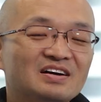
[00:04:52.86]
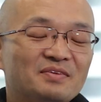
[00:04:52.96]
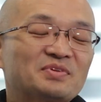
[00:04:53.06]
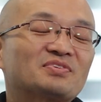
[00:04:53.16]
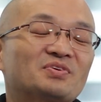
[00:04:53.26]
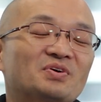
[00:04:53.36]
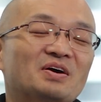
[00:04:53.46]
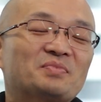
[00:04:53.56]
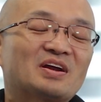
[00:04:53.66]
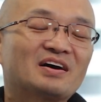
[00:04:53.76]

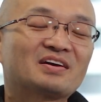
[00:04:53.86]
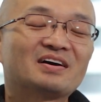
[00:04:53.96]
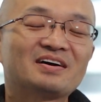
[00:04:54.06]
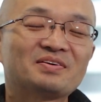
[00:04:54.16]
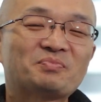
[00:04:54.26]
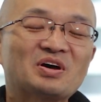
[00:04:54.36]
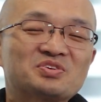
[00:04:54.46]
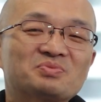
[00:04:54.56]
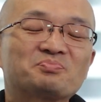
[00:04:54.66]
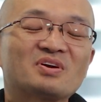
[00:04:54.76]
I
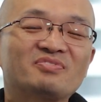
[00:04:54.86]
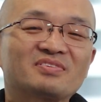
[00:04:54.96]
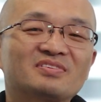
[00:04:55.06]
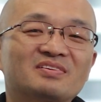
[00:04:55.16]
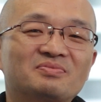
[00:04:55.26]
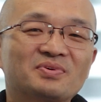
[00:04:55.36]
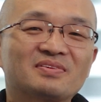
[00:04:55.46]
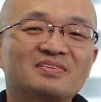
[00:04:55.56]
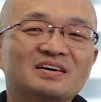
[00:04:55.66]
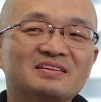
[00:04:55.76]
should preface this
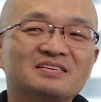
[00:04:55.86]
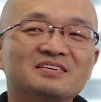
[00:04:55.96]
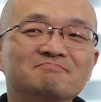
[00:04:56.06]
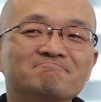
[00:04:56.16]
with that